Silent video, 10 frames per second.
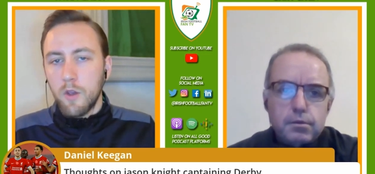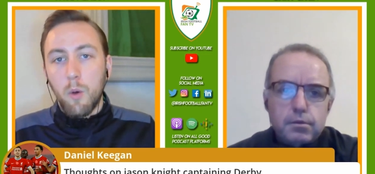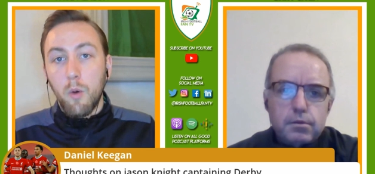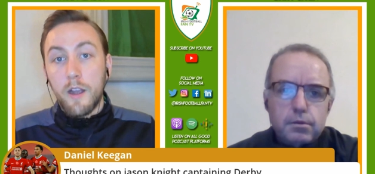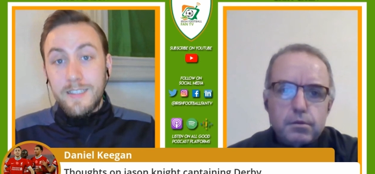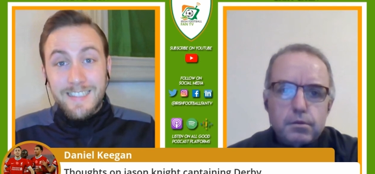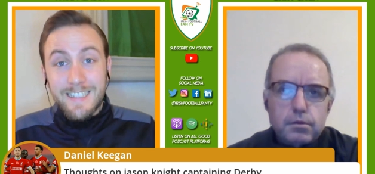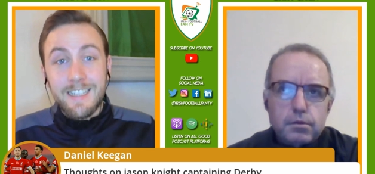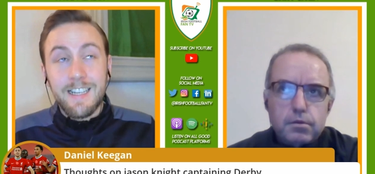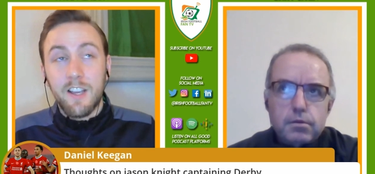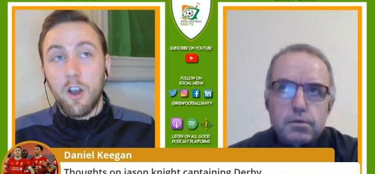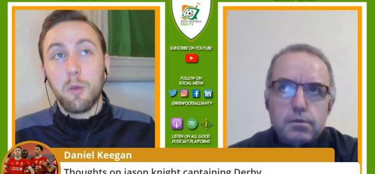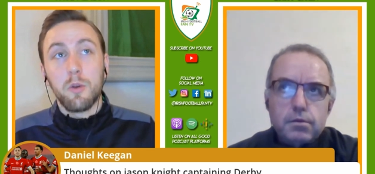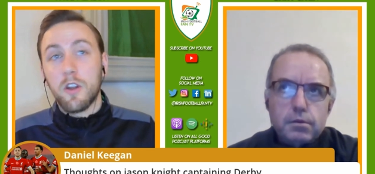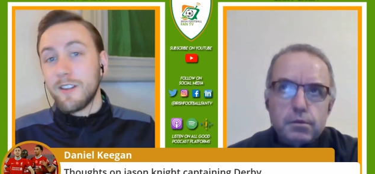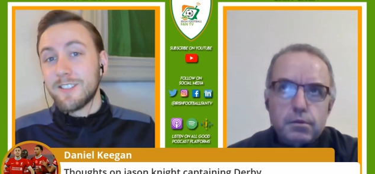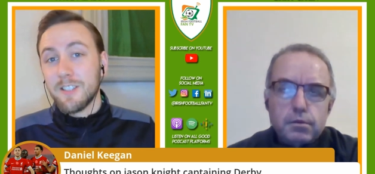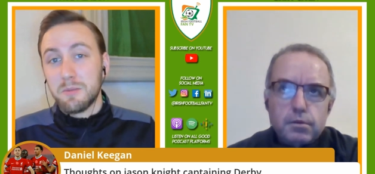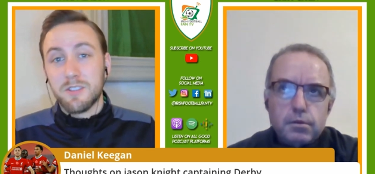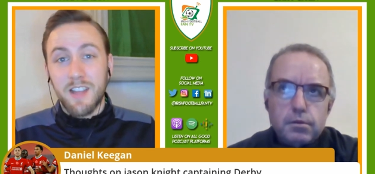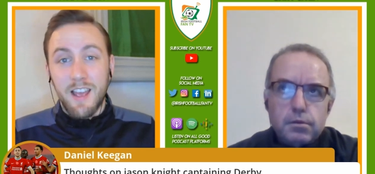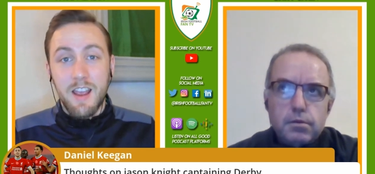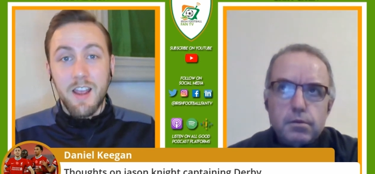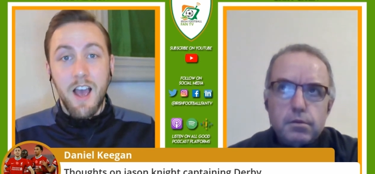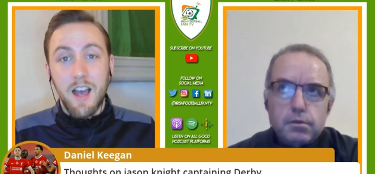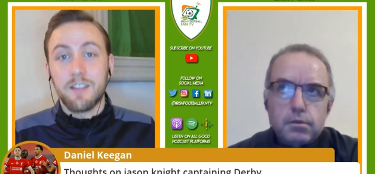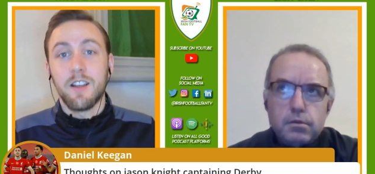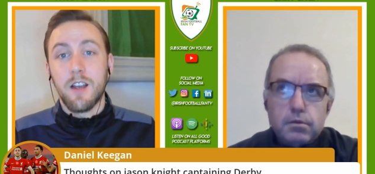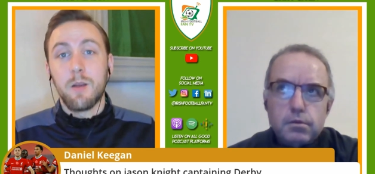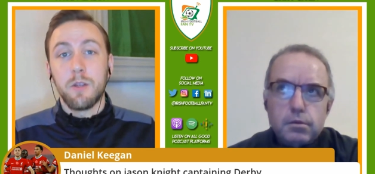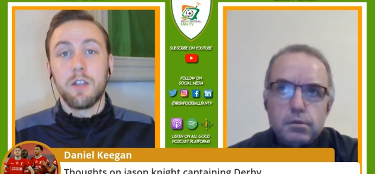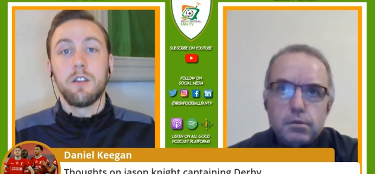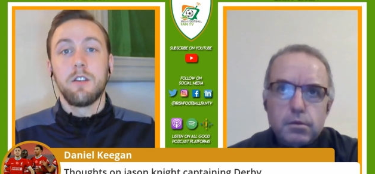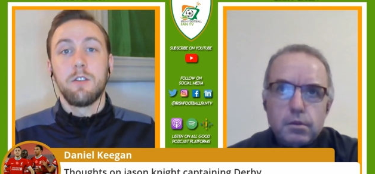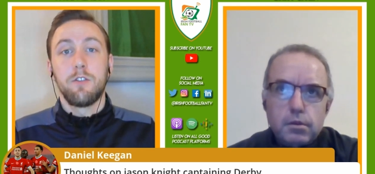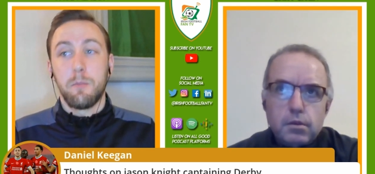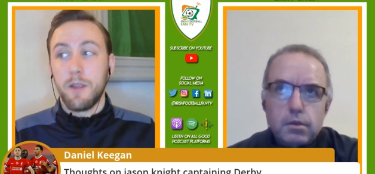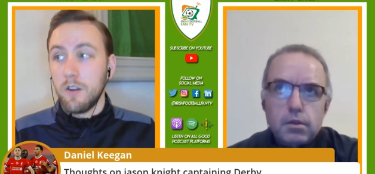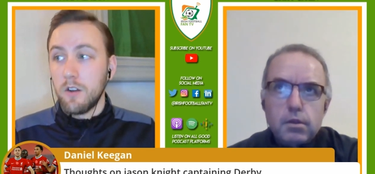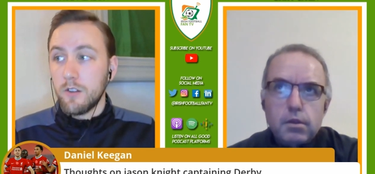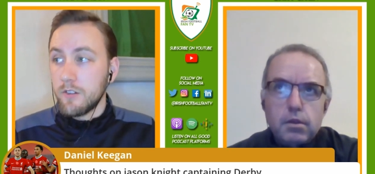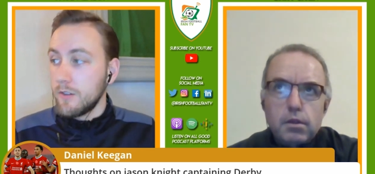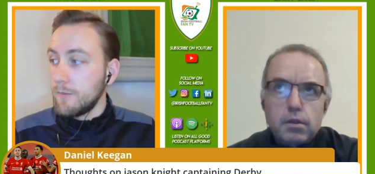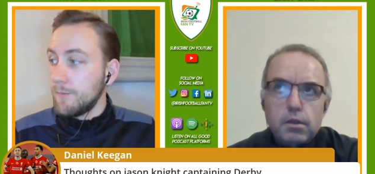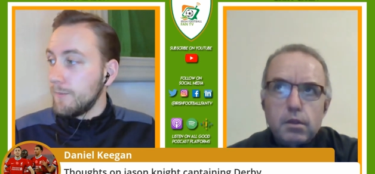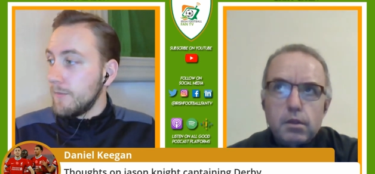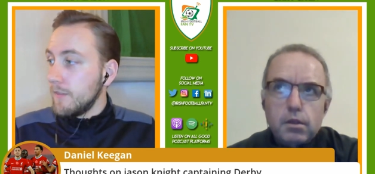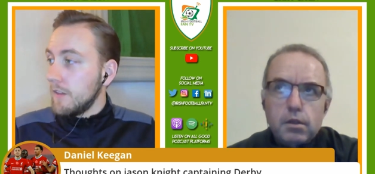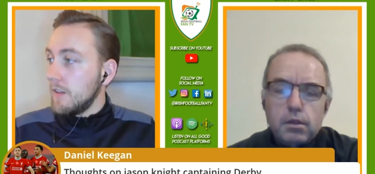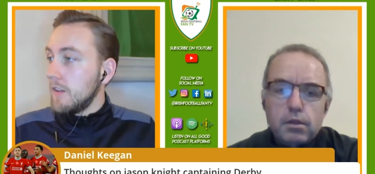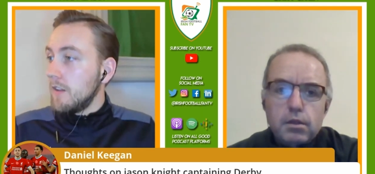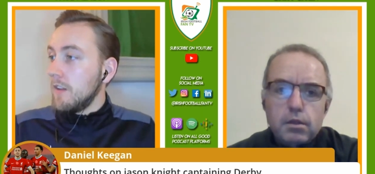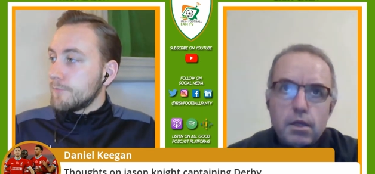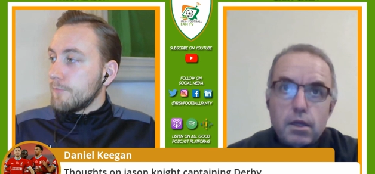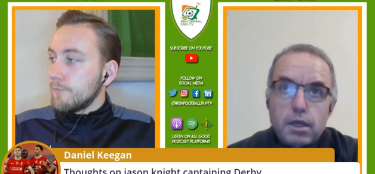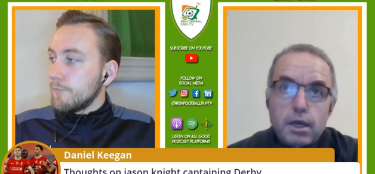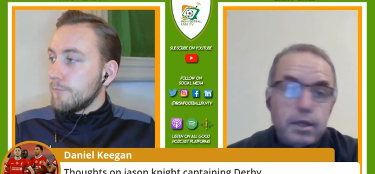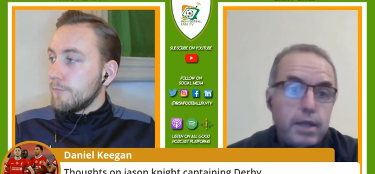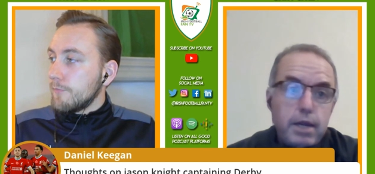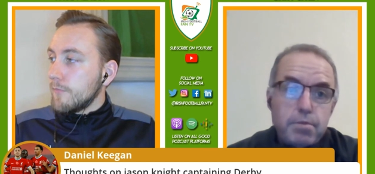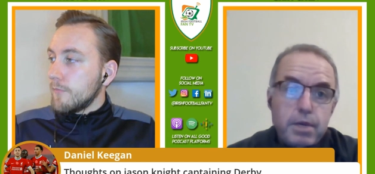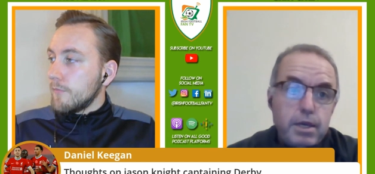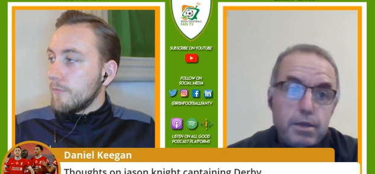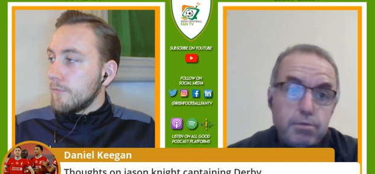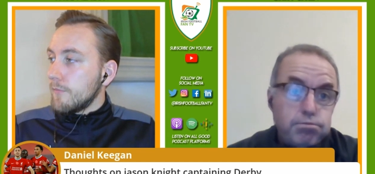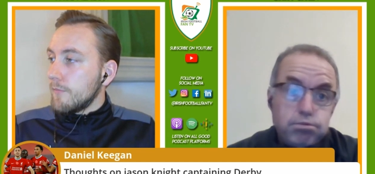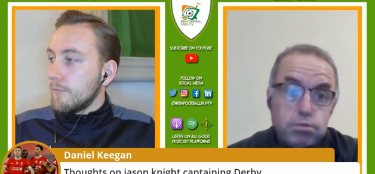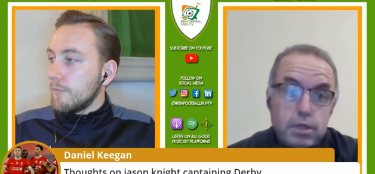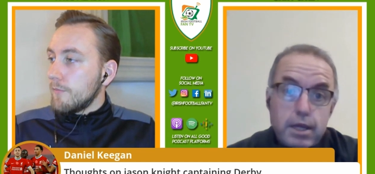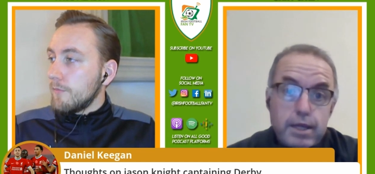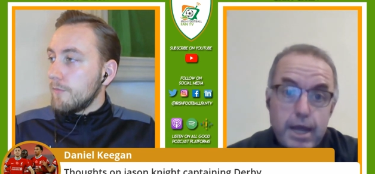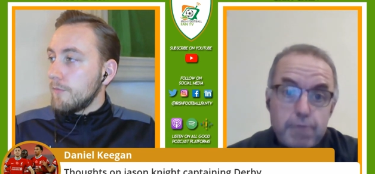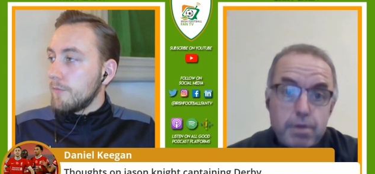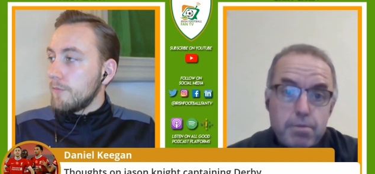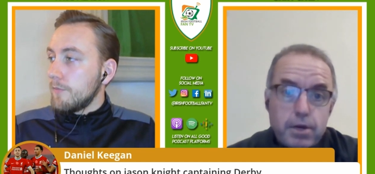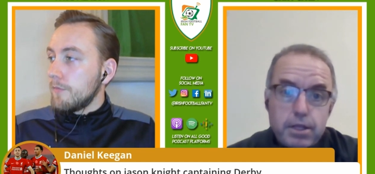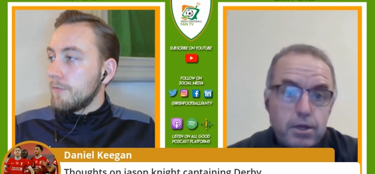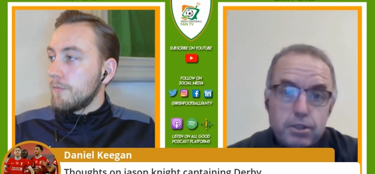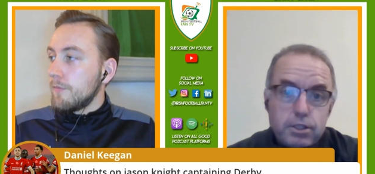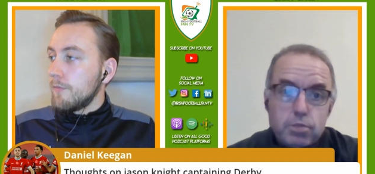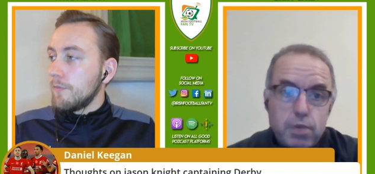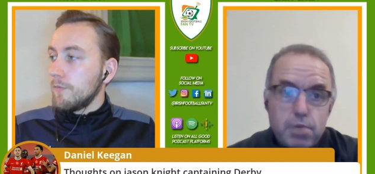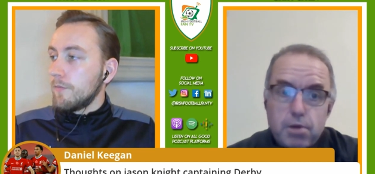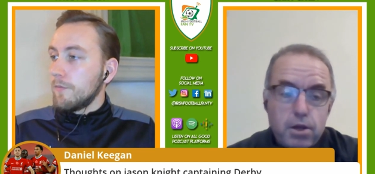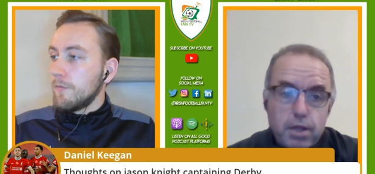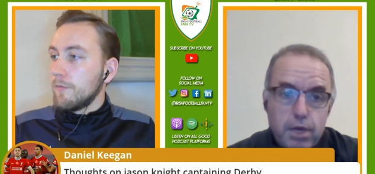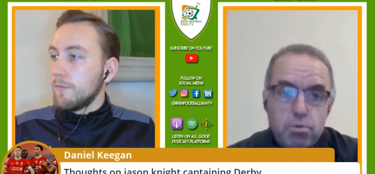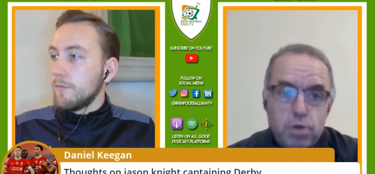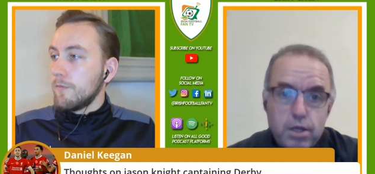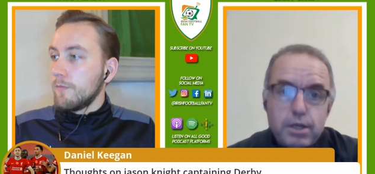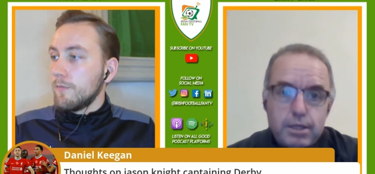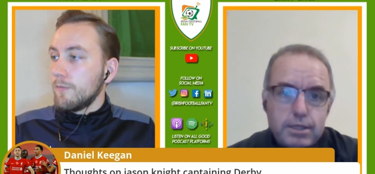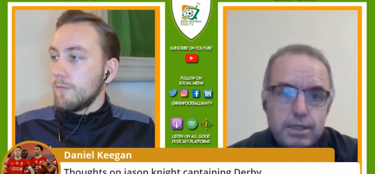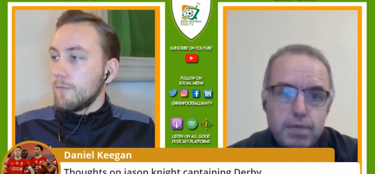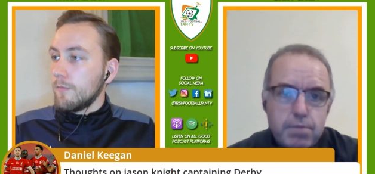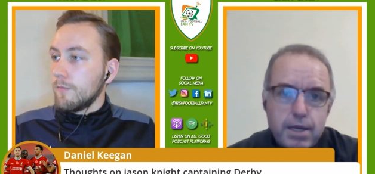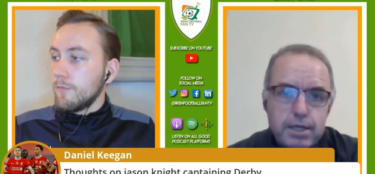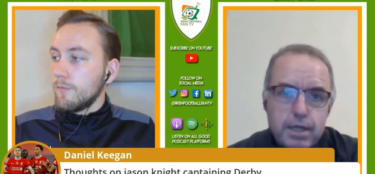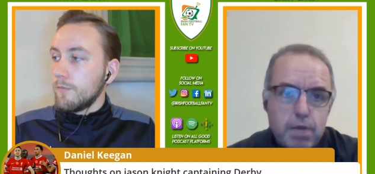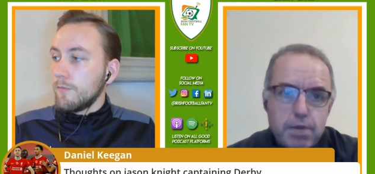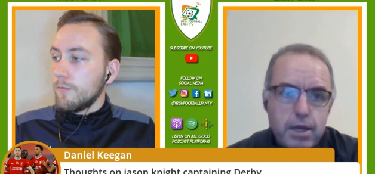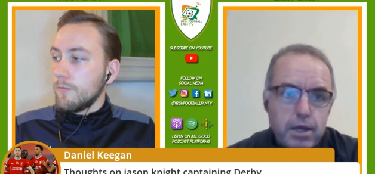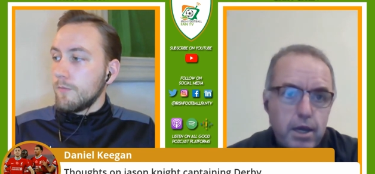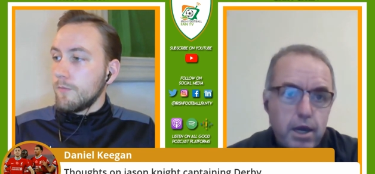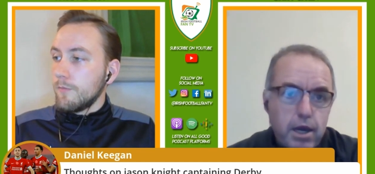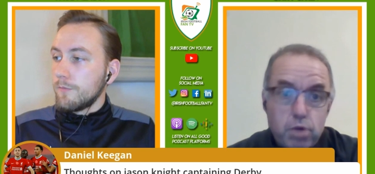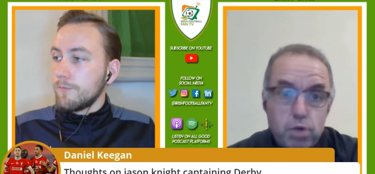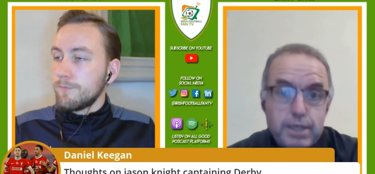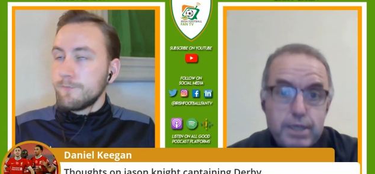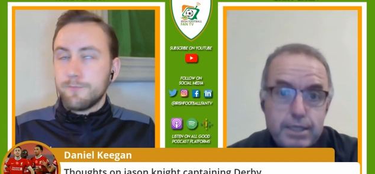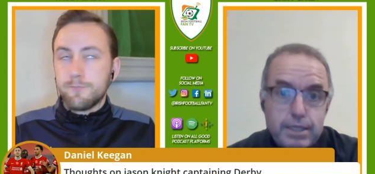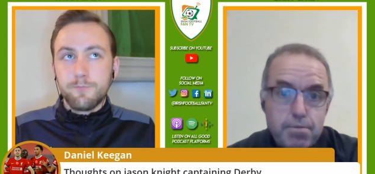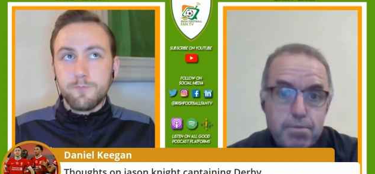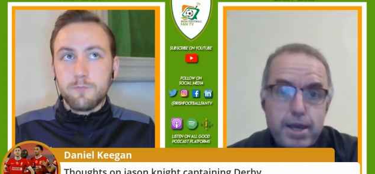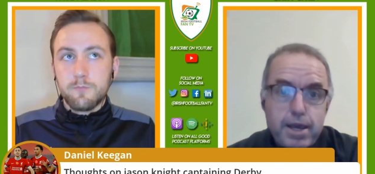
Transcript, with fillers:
Speaker 1: So ideally, I would like to see him stay at Derby. If I'm being honest.
Speaker 2: Yeah, that'd be that'd be my thoughts as well, Paul. I would like to see him play at Derby. I, I would like to see him